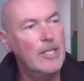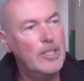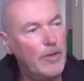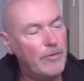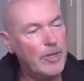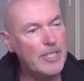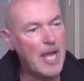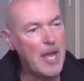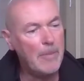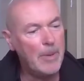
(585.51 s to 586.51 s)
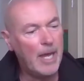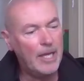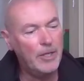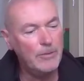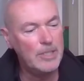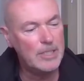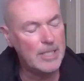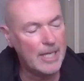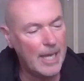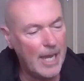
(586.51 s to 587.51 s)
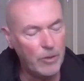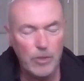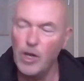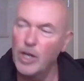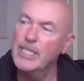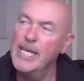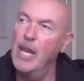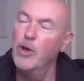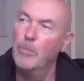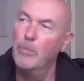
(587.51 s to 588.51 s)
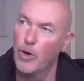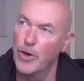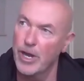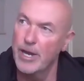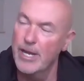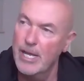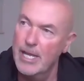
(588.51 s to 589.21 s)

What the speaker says: So, for example, I don't call it yellow border,